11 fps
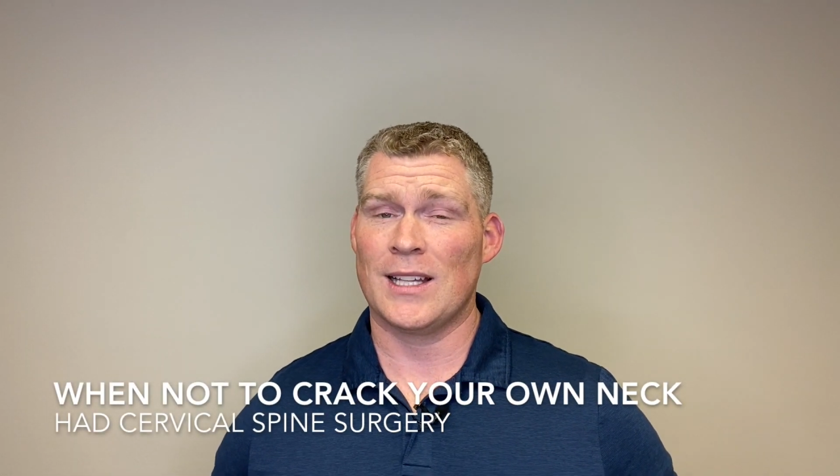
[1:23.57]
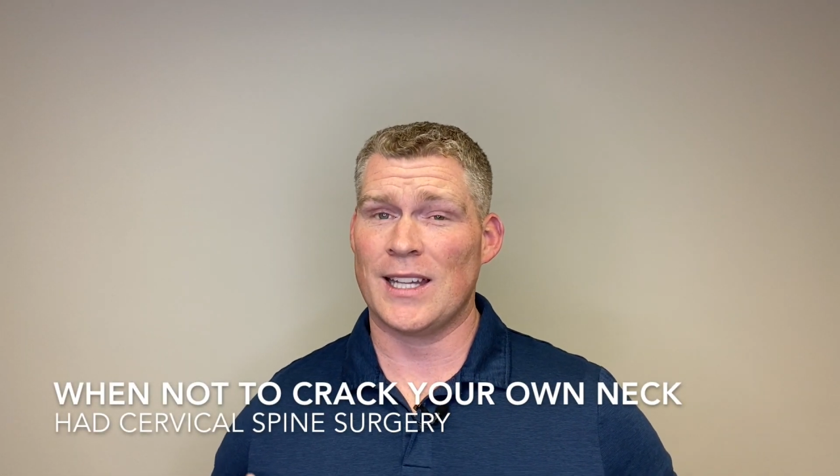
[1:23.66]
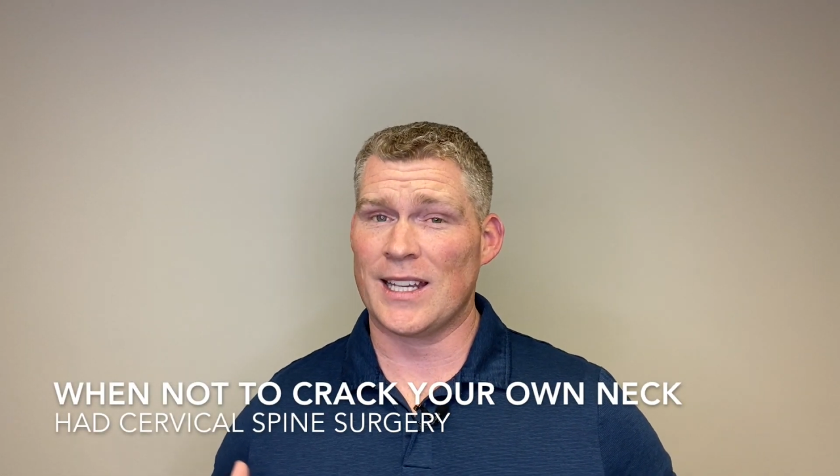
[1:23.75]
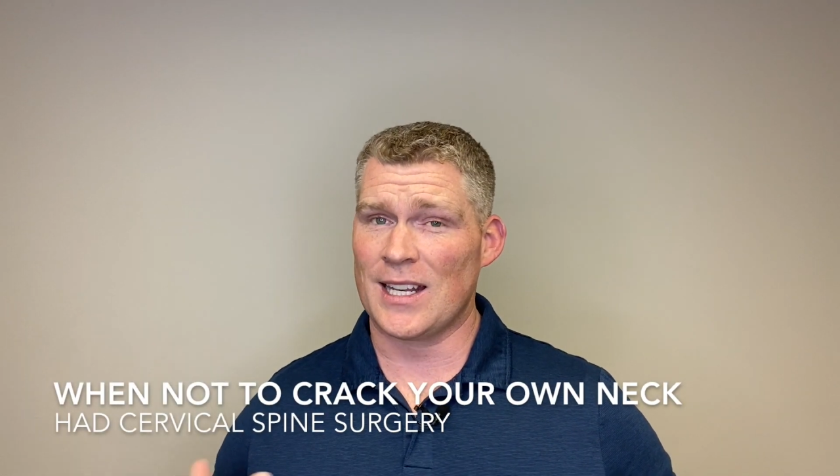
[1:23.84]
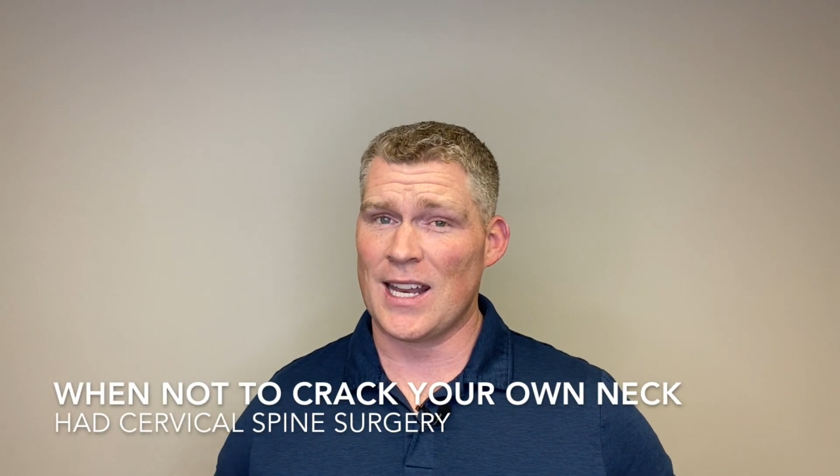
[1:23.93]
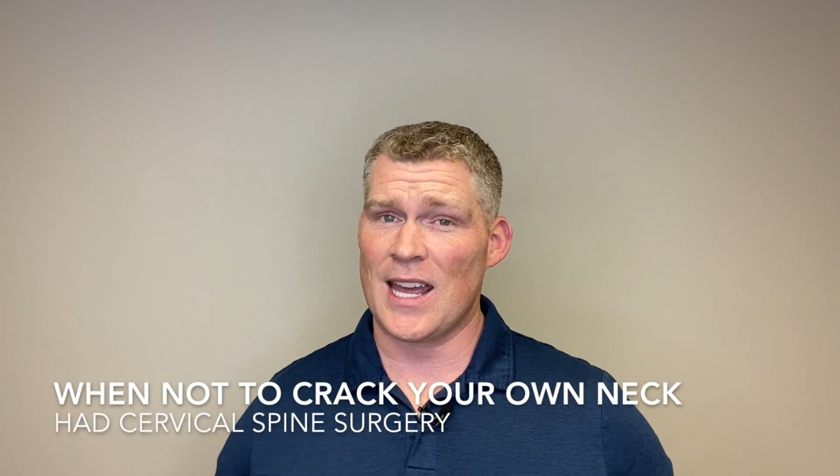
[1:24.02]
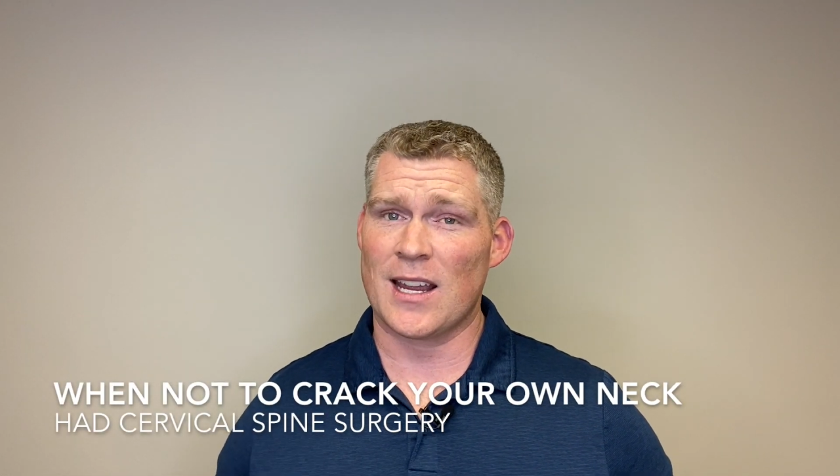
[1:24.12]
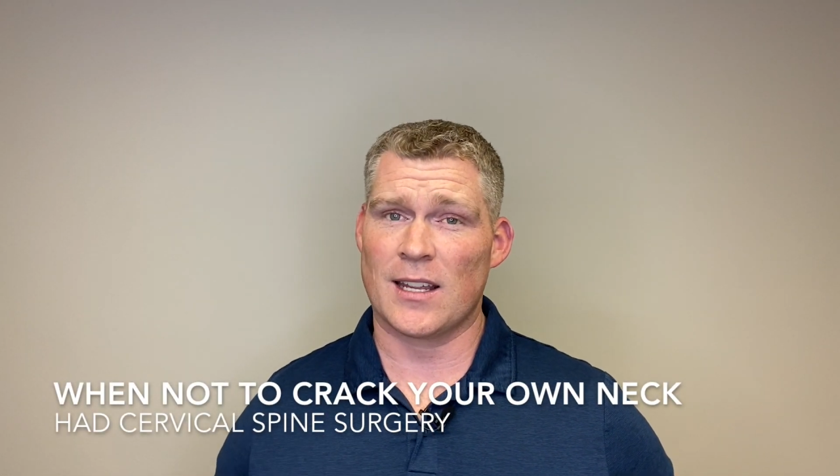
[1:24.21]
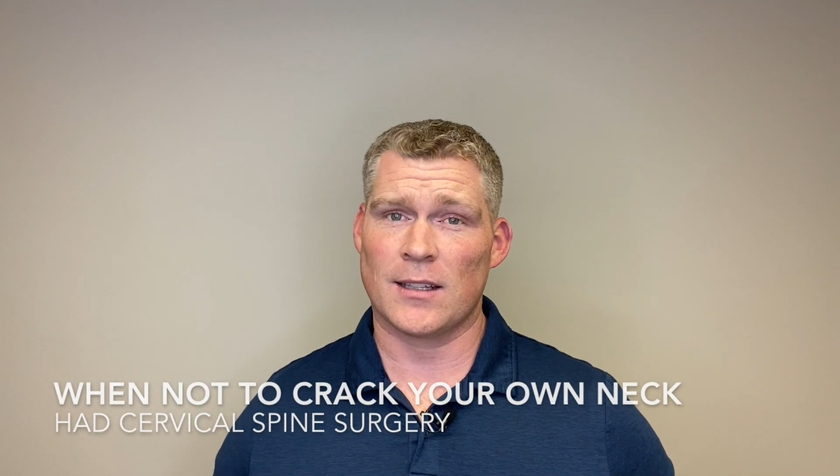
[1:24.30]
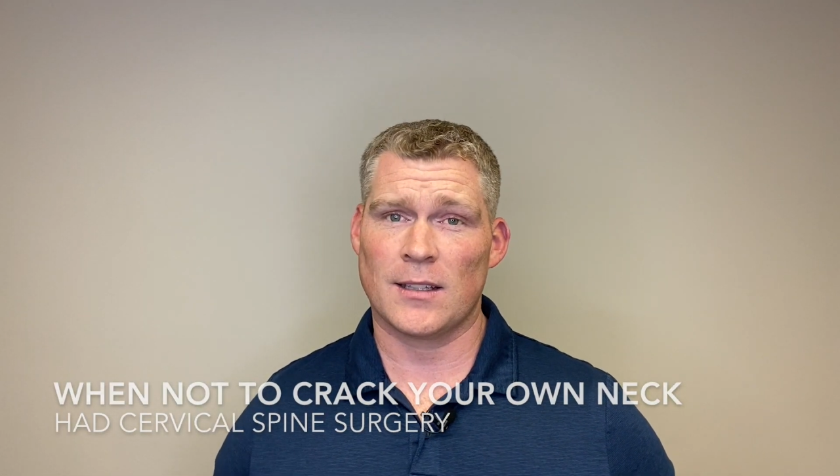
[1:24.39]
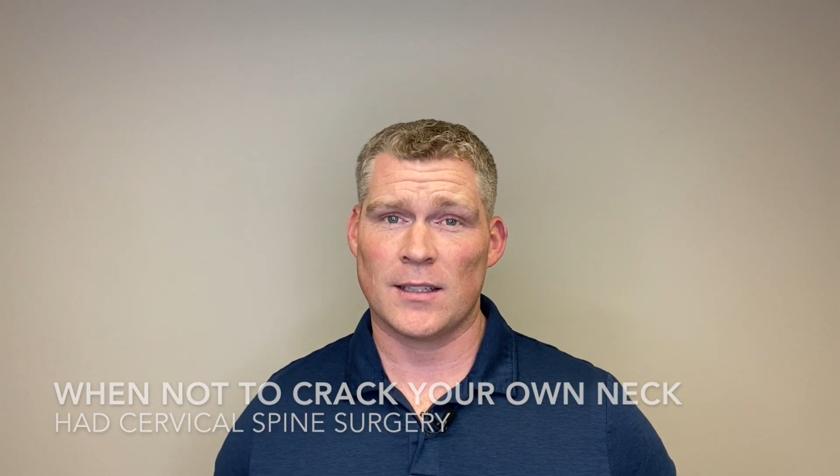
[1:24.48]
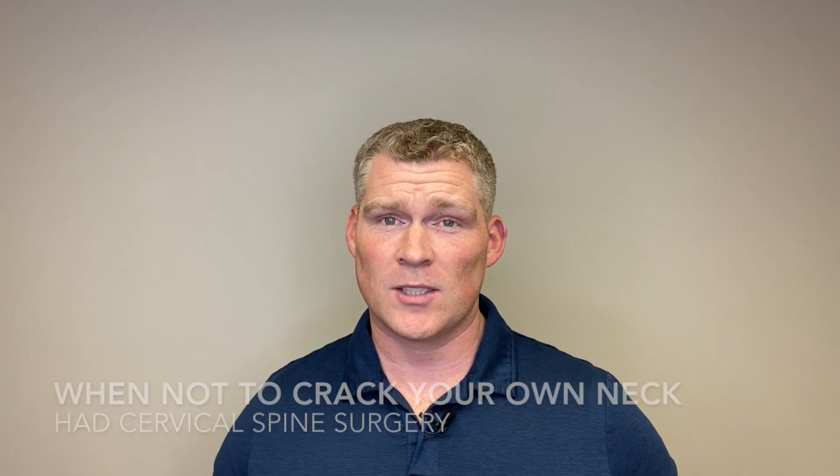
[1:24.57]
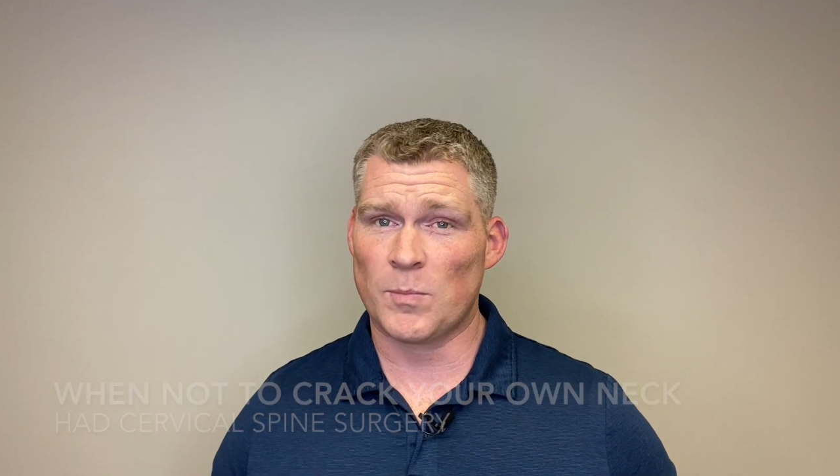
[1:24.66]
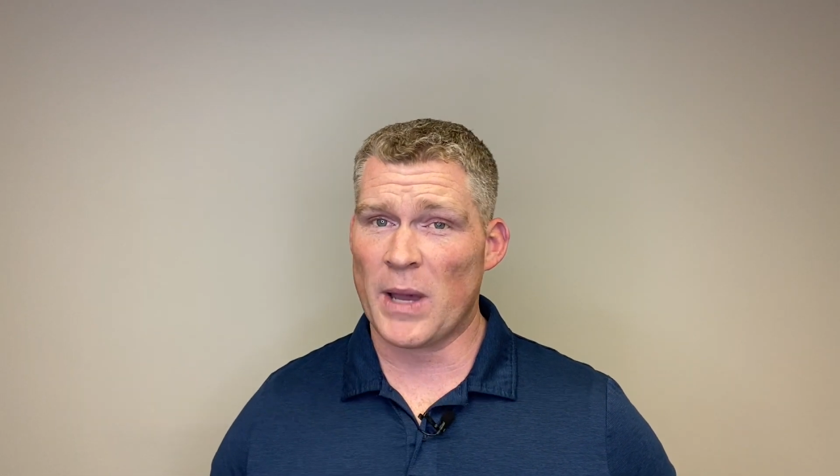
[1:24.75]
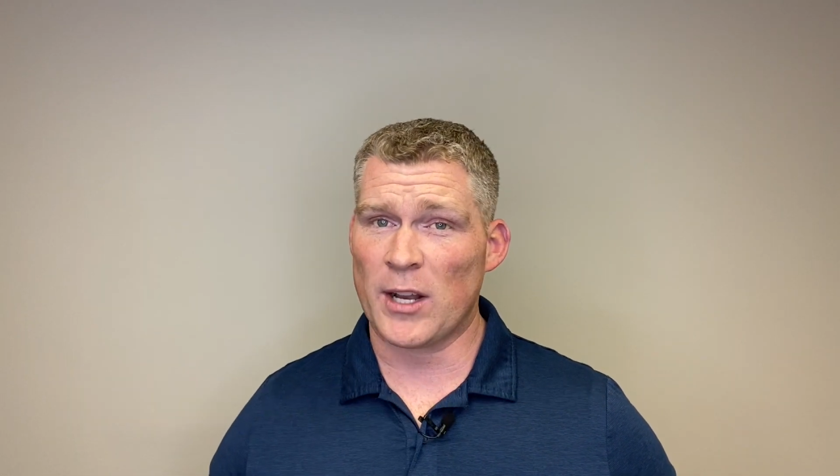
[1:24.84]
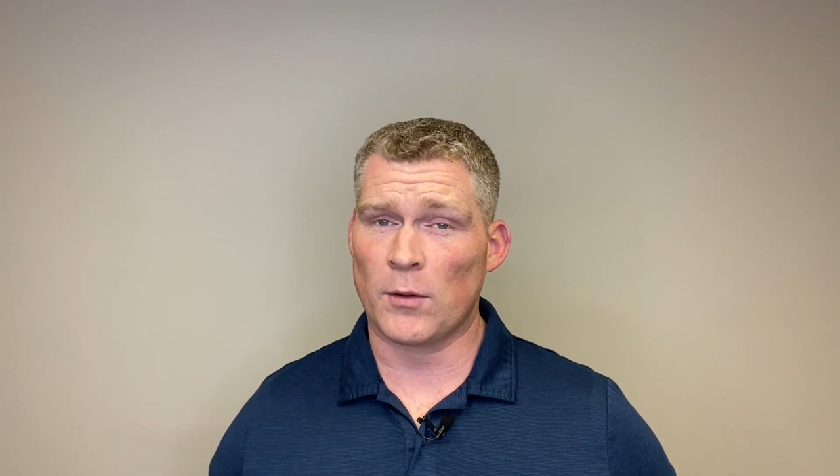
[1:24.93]
like a neck
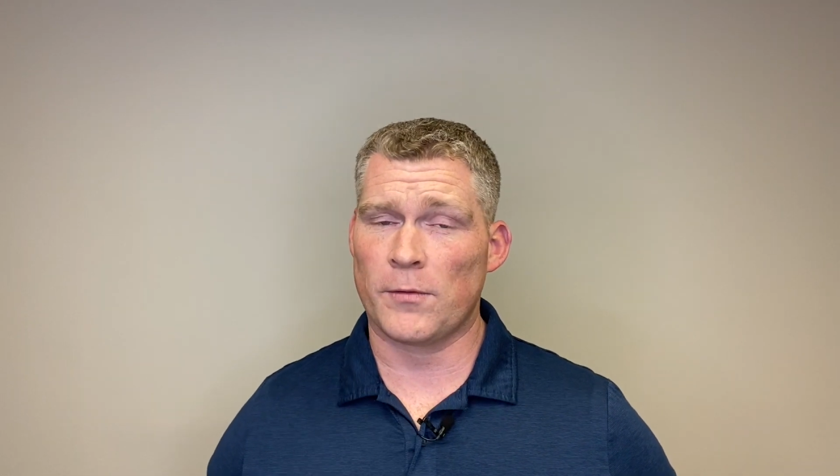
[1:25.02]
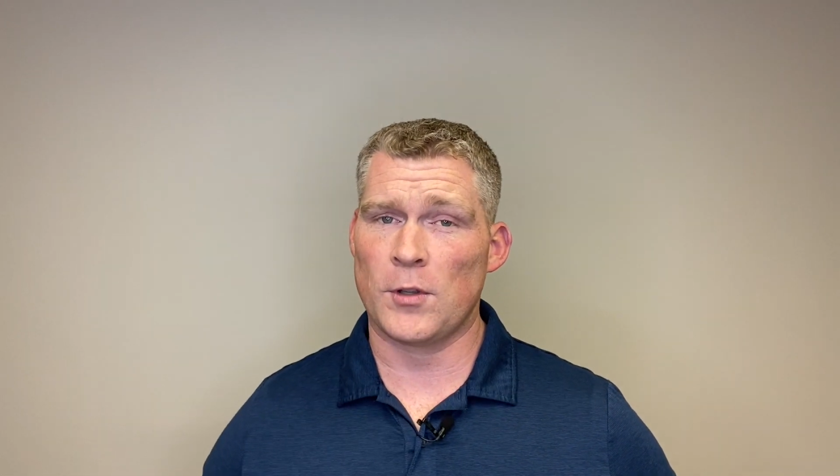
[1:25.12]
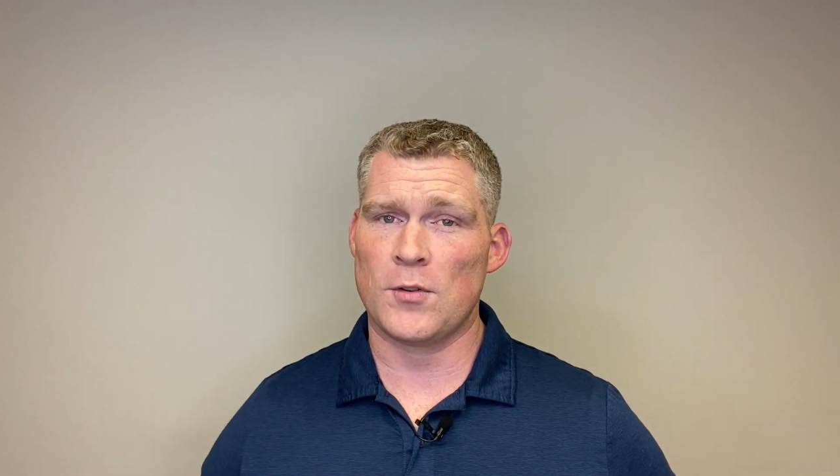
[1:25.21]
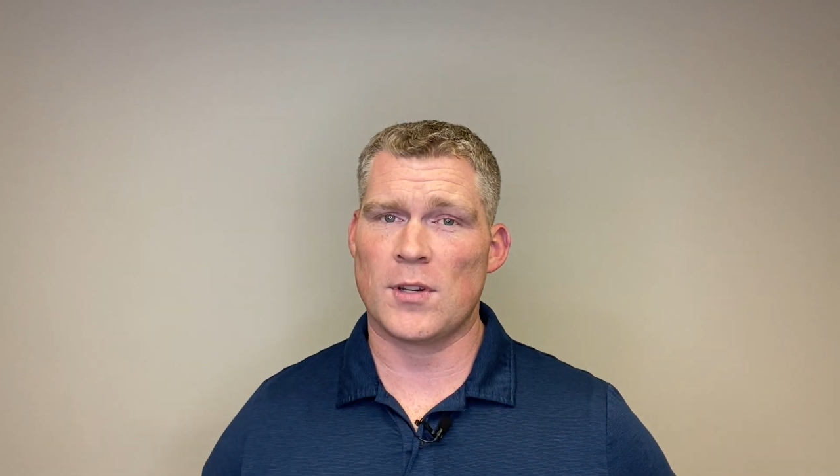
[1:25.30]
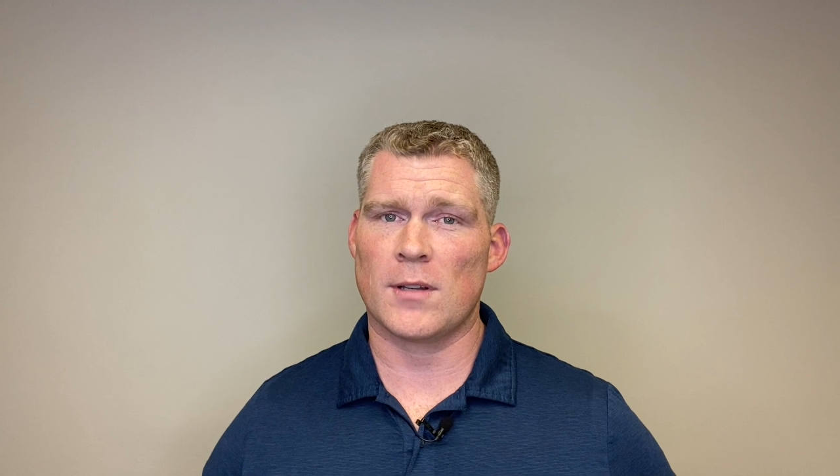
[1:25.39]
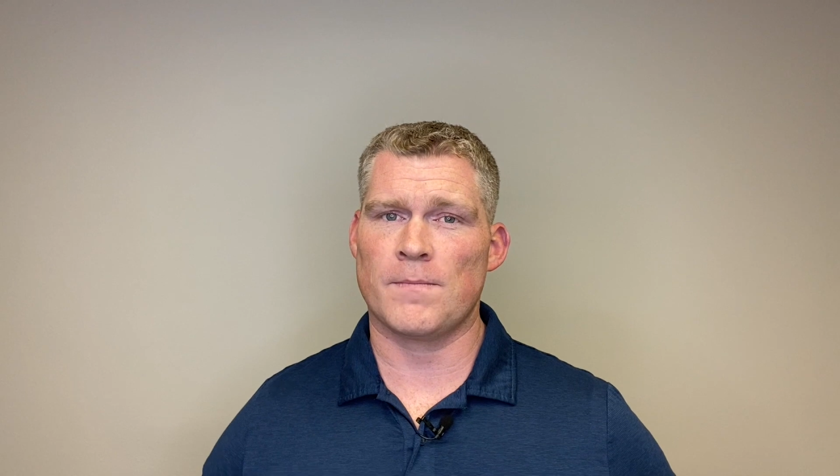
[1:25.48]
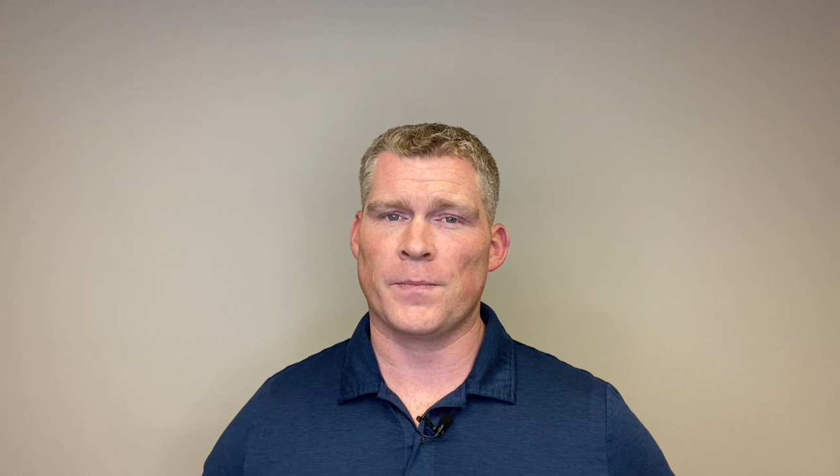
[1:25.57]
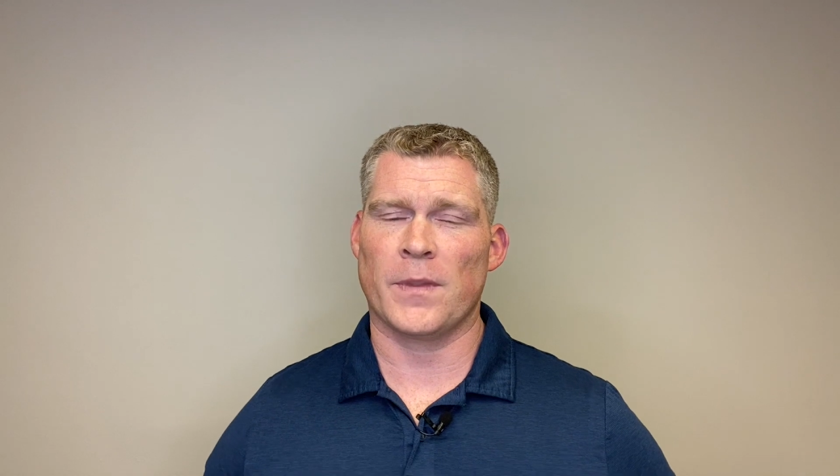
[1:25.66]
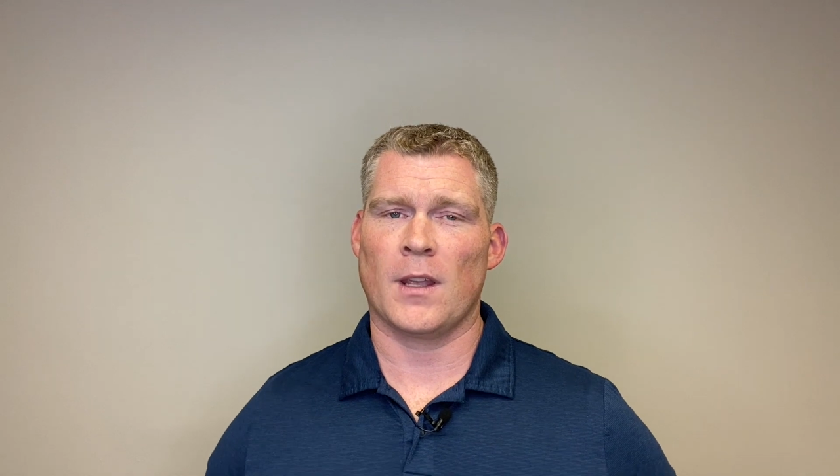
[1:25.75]
spinal fusion